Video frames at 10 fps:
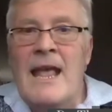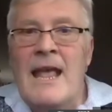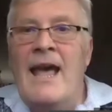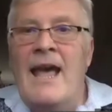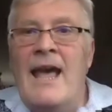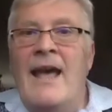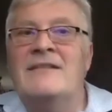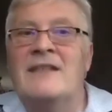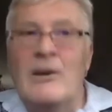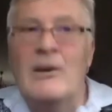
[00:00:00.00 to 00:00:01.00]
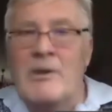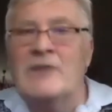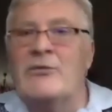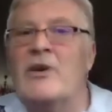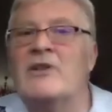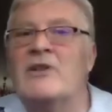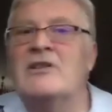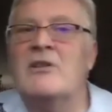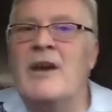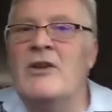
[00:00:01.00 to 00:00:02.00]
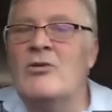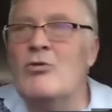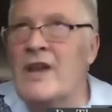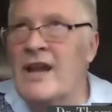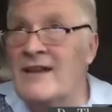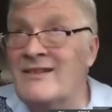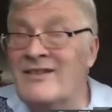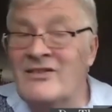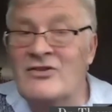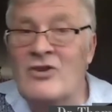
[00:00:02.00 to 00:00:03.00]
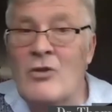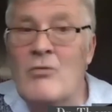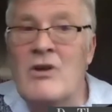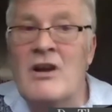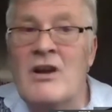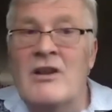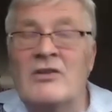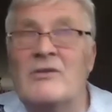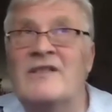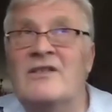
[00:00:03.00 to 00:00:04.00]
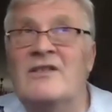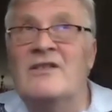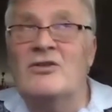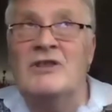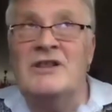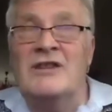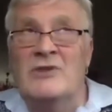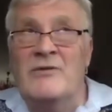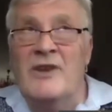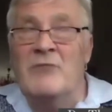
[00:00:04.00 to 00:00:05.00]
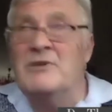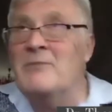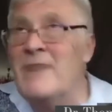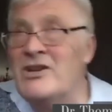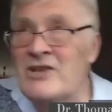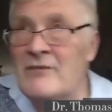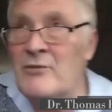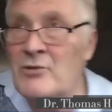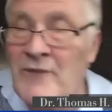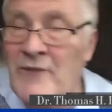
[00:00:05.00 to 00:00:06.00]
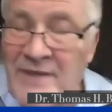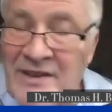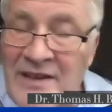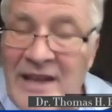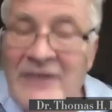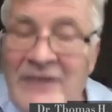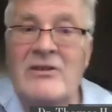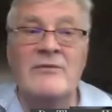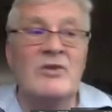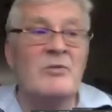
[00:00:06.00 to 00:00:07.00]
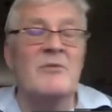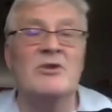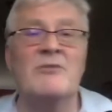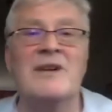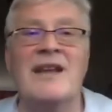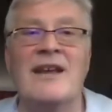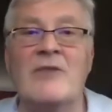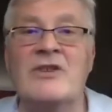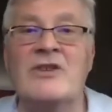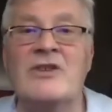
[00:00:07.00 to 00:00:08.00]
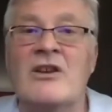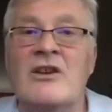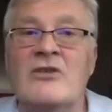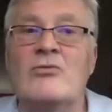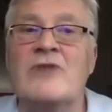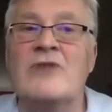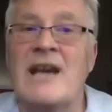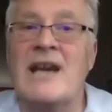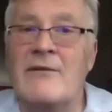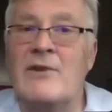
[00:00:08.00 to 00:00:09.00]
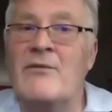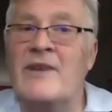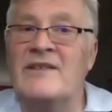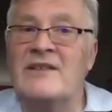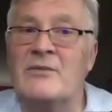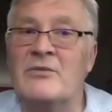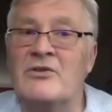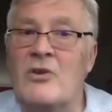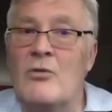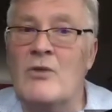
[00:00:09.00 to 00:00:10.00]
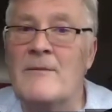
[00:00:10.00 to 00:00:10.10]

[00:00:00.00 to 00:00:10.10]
And we went further by looking at stroke. So it's not only that you develop dementia four to five years later, if you speak more than one language, you recover faster from stroke.